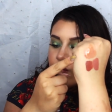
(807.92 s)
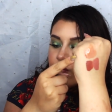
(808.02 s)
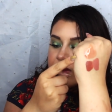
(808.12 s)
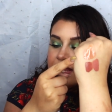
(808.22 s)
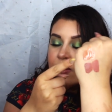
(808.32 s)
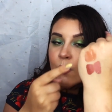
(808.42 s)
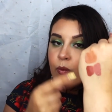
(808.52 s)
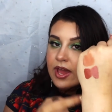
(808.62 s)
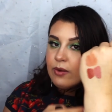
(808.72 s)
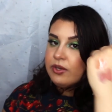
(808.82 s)
really
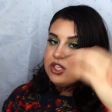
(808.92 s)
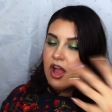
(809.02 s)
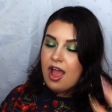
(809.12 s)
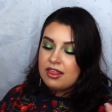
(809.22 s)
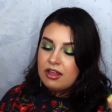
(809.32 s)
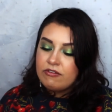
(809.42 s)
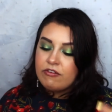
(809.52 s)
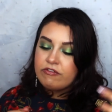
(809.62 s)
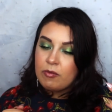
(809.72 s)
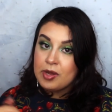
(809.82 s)
wet, which I
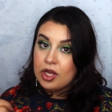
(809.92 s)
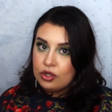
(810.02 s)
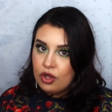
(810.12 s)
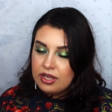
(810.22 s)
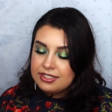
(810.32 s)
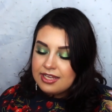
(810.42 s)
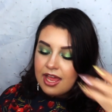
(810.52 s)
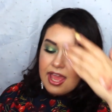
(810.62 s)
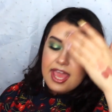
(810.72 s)
love from a gloss.